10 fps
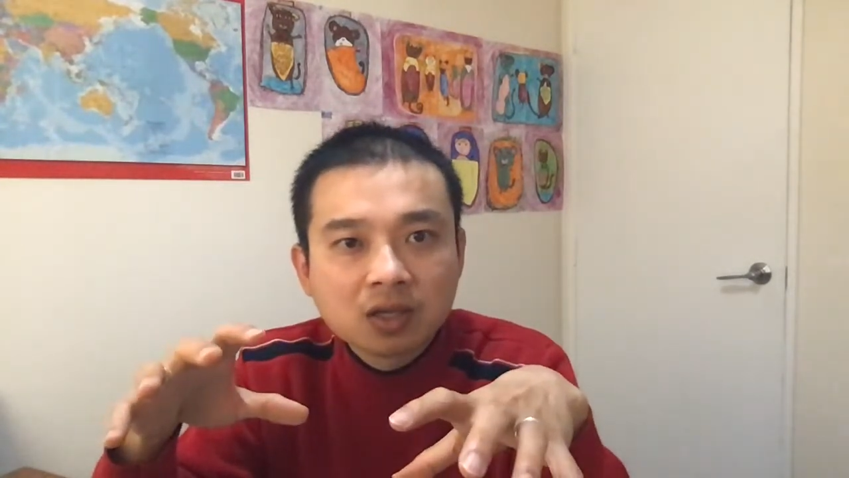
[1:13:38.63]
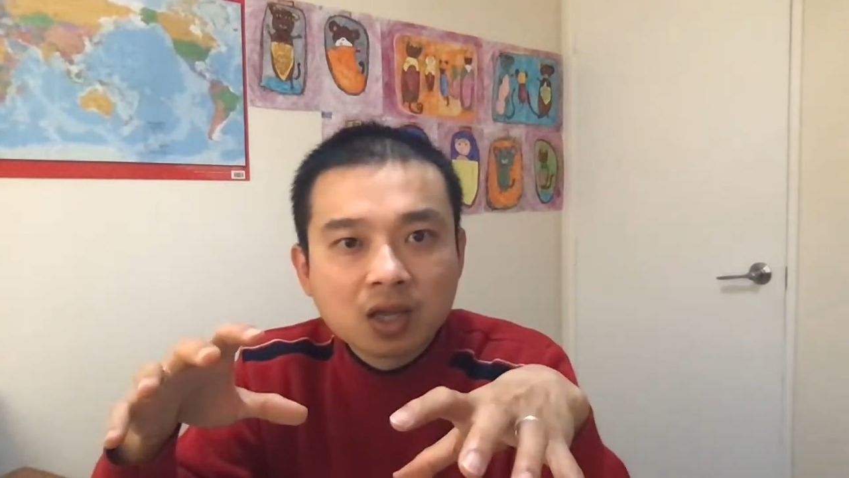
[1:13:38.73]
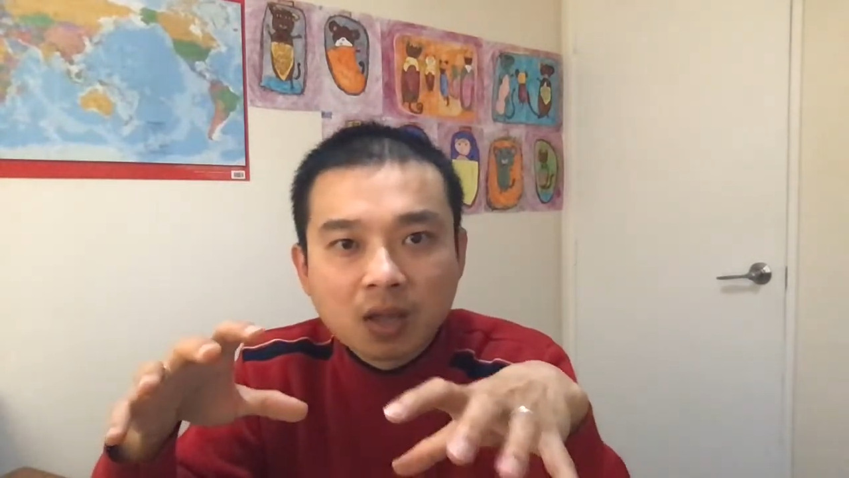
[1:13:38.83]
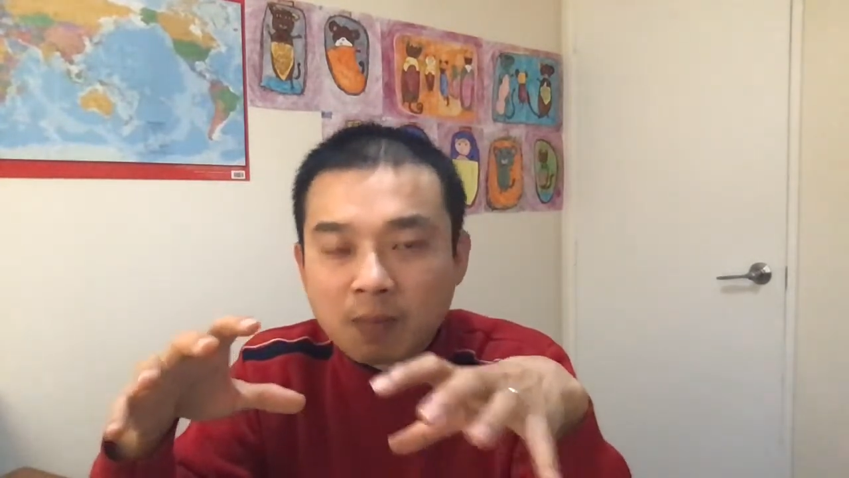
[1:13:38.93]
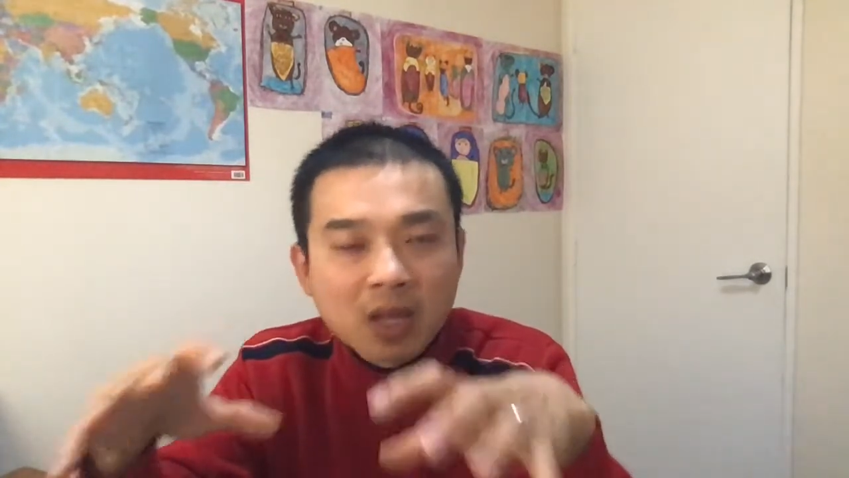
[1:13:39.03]

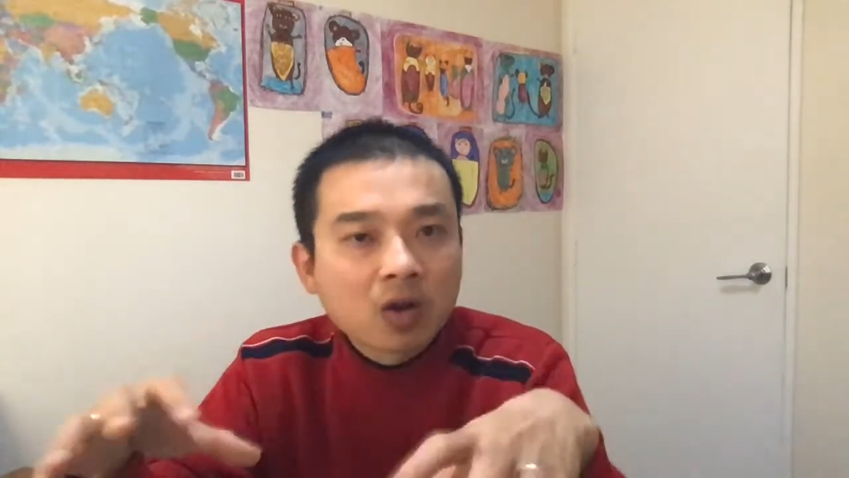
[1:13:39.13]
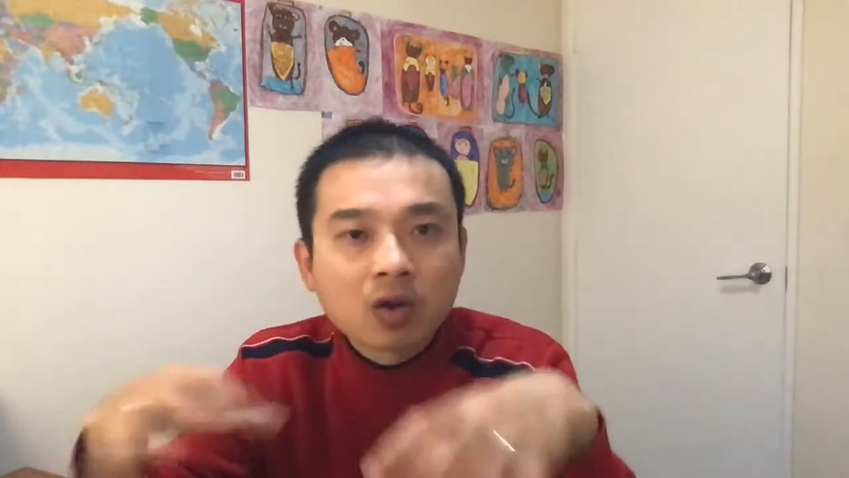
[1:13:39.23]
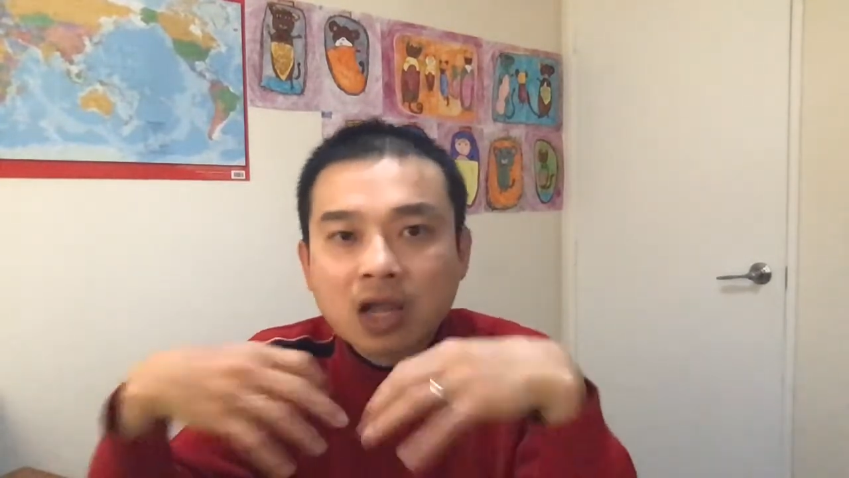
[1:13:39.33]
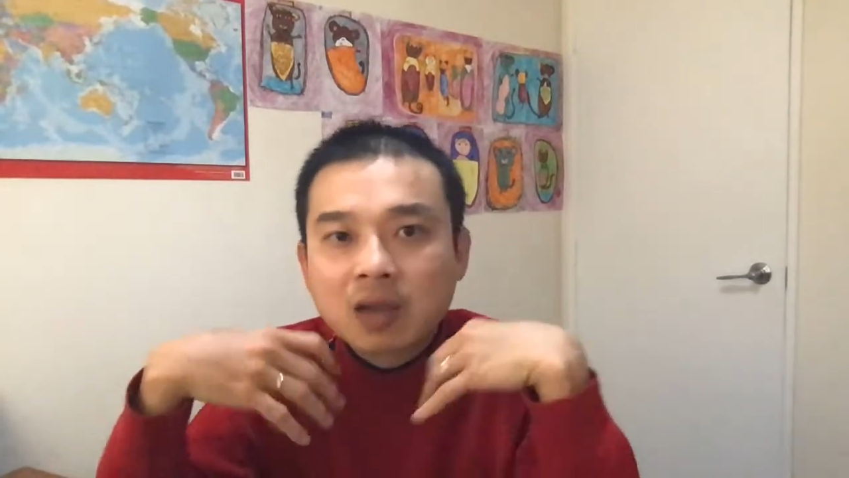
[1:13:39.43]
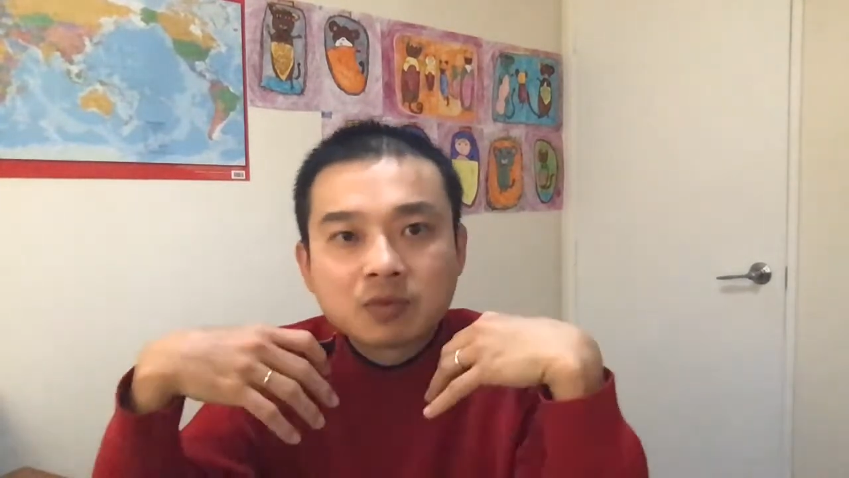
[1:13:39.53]
it may
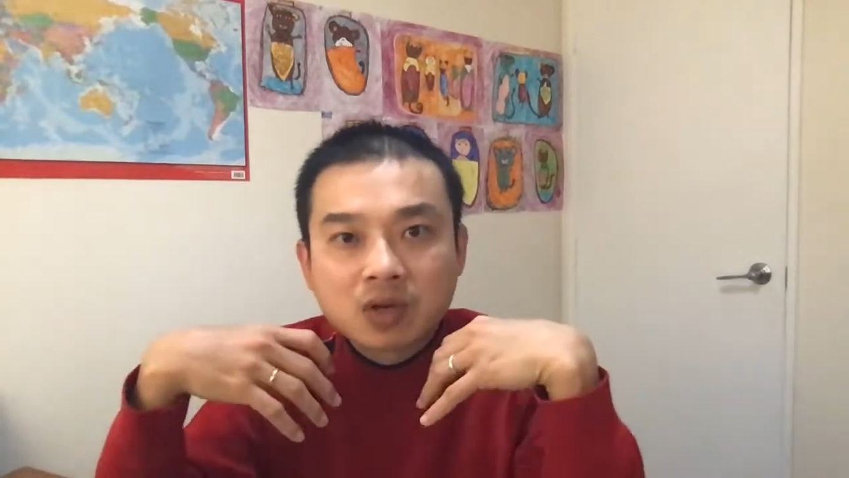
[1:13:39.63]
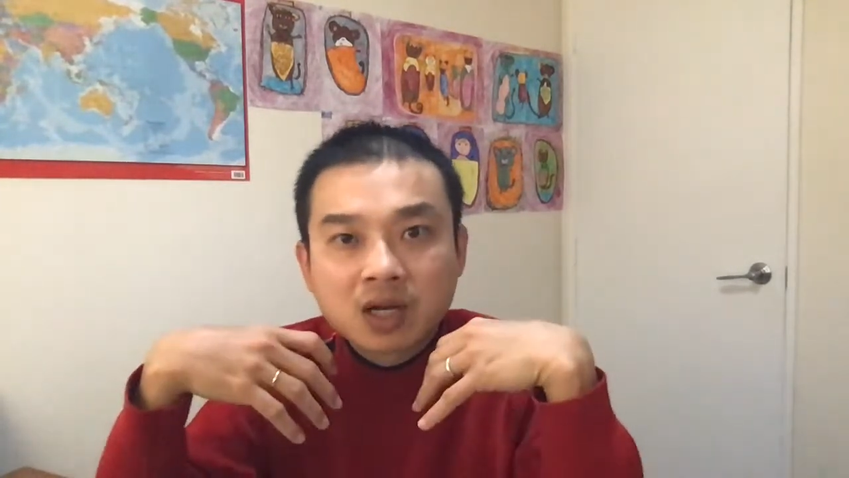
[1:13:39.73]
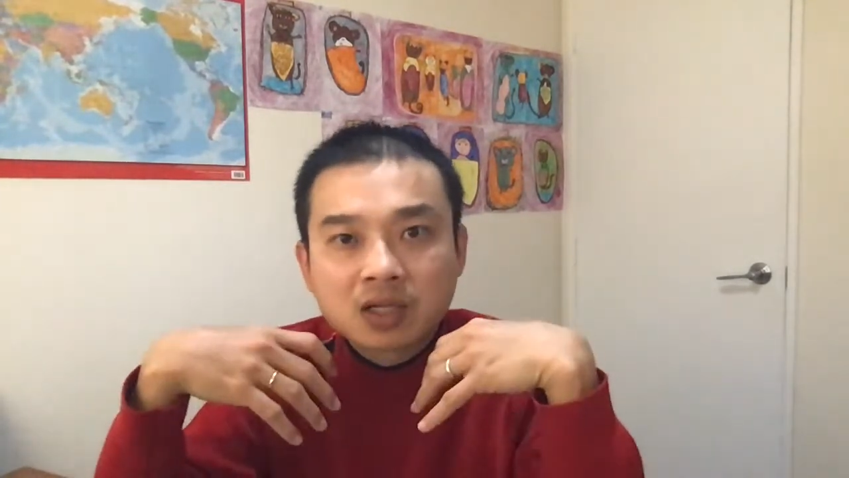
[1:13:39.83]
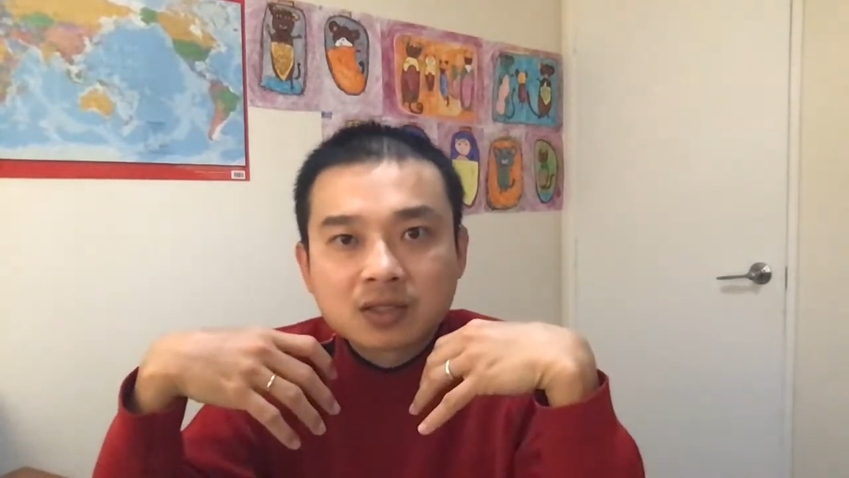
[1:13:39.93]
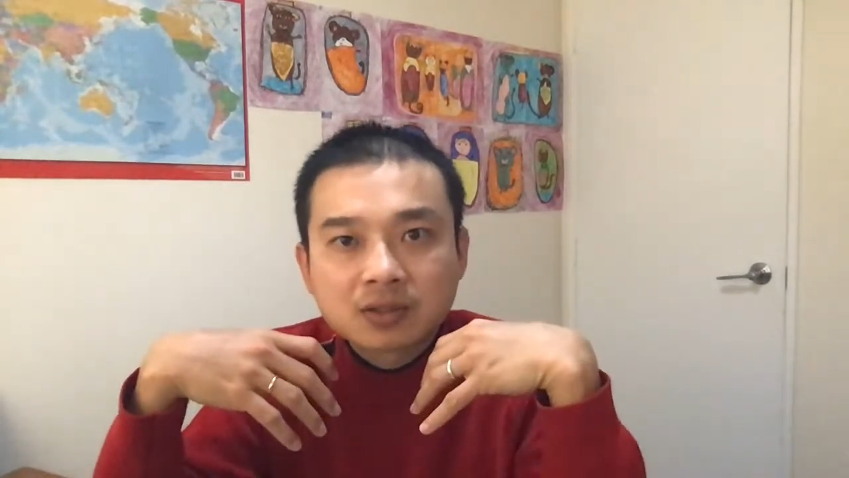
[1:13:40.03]
not come to
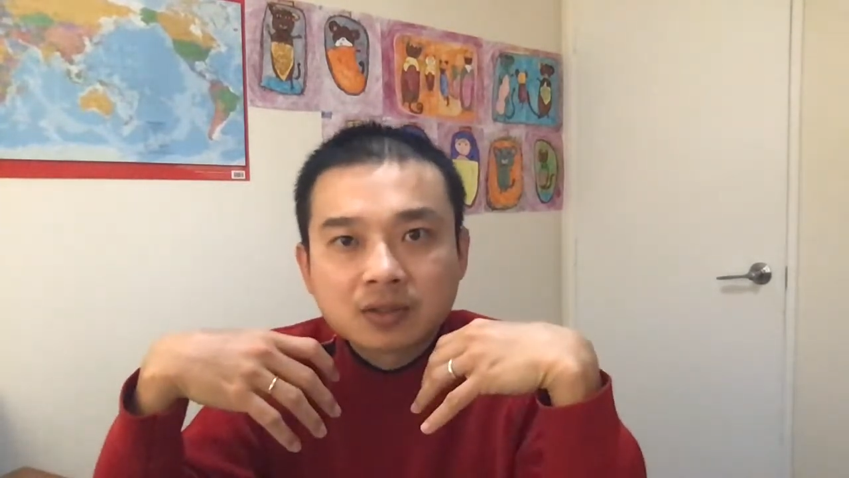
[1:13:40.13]
us.